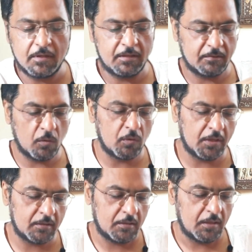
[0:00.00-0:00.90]
a
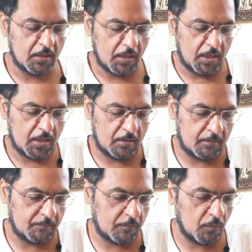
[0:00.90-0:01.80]
golden
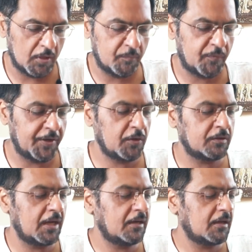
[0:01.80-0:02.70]
uh, golden print
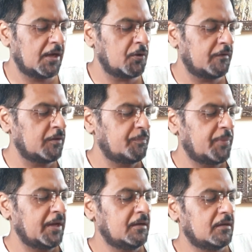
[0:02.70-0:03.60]
on that and you have the
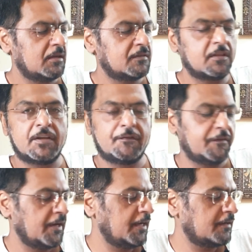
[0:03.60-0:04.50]
pen a
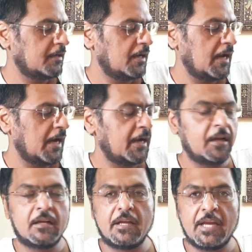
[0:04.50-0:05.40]
certificate
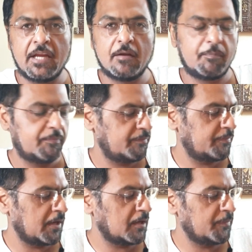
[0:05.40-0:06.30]
and a ink
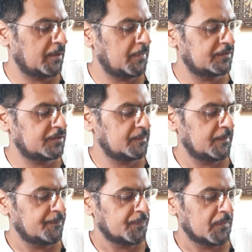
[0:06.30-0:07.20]
Parker penmanship
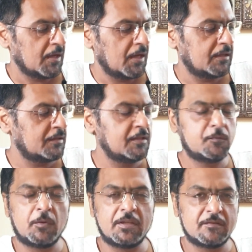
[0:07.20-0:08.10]

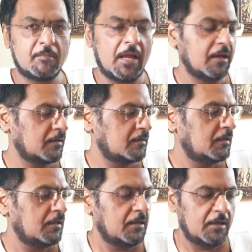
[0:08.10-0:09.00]
this one is black
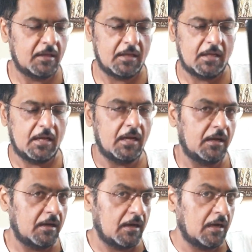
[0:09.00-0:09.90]

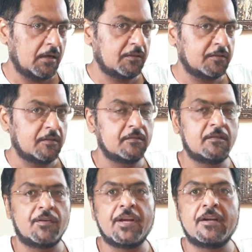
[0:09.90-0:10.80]
and this is
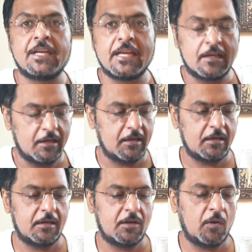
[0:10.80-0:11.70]
the real deal
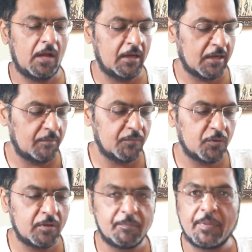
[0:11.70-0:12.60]
now I'll come
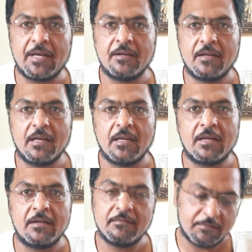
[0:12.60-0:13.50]
to the pen
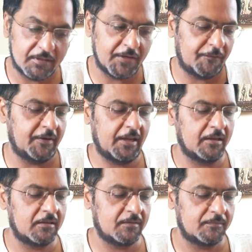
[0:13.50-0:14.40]
in a different angle